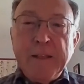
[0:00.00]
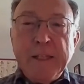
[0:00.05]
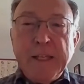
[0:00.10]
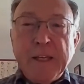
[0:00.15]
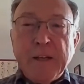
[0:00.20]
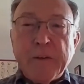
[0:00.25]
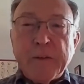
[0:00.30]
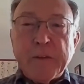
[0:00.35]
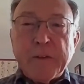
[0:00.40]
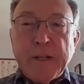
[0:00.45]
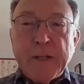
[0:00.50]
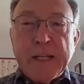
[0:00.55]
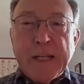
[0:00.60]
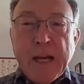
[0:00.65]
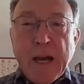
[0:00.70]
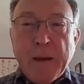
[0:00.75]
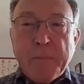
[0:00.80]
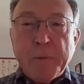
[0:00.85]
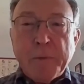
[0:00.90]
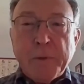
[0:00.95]
the owner and
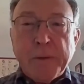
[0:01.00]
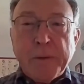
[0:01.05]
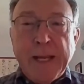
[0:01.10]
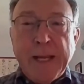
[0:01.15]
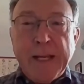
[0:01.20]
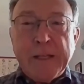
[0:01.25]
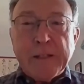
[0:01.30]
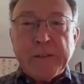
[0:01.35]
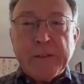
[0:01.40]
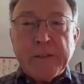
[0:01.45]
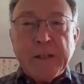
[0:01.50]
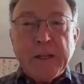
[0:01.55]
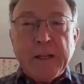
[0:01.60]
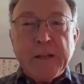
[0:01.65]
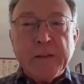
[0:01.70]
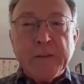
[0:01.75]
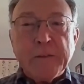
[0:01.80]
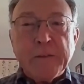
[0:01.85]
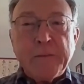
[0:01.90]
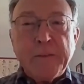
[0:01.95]
operator
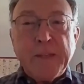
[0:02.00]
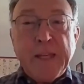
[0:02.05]
of